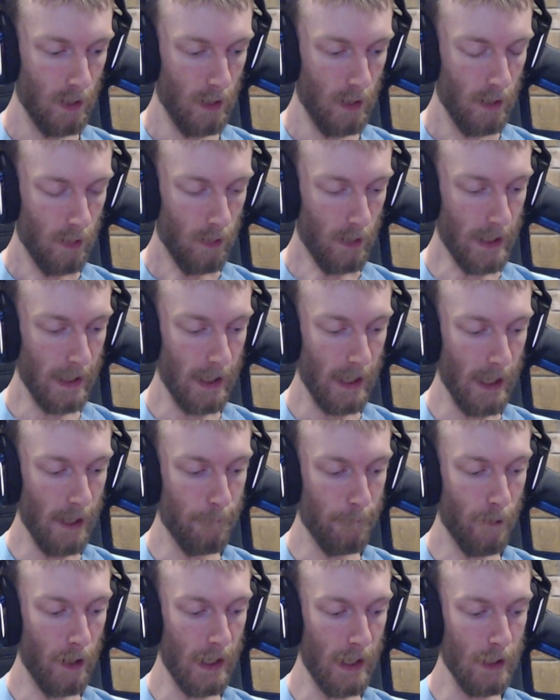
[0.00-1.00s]
Like,
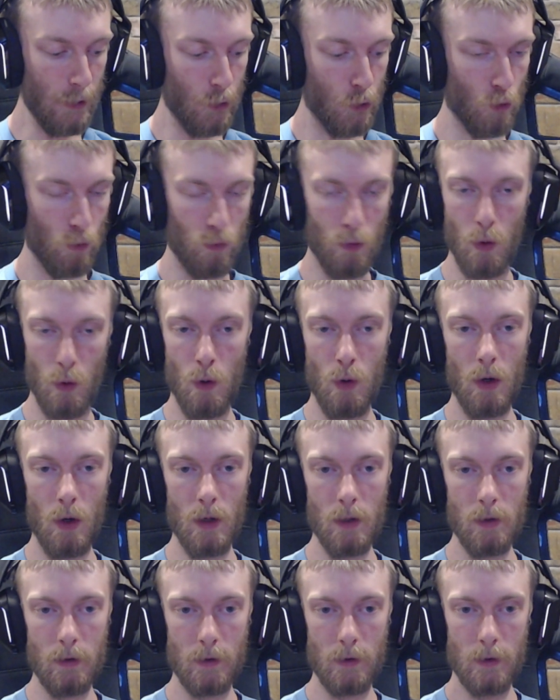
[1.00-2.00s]
if I
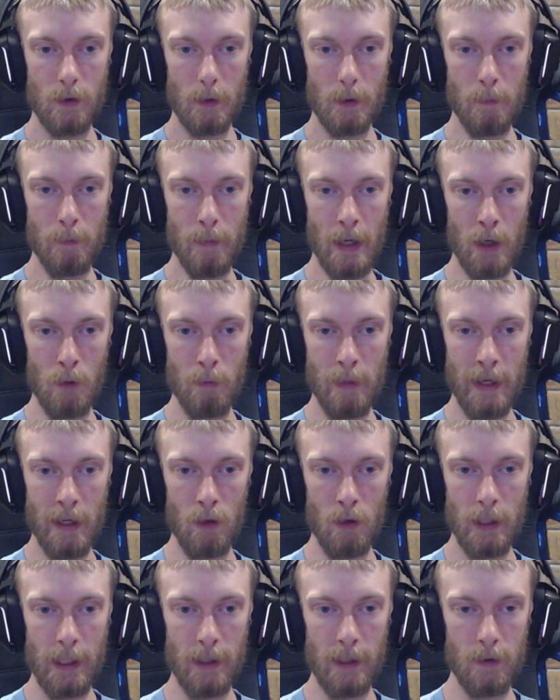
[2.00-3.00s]
draw
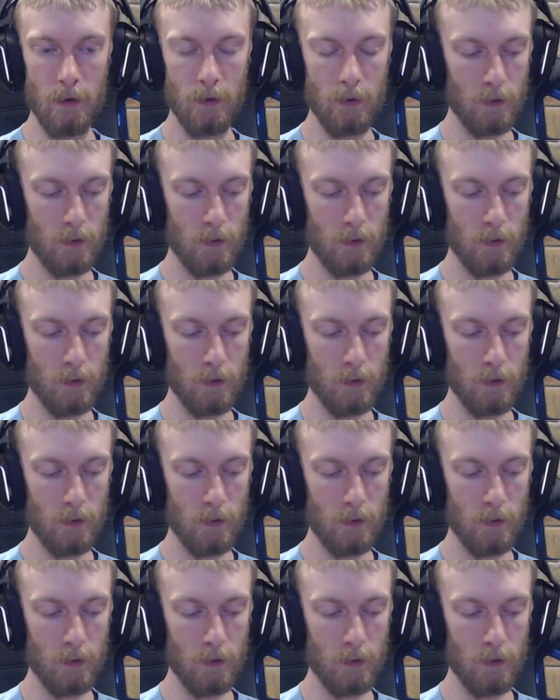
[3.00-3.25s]
Melmetal here,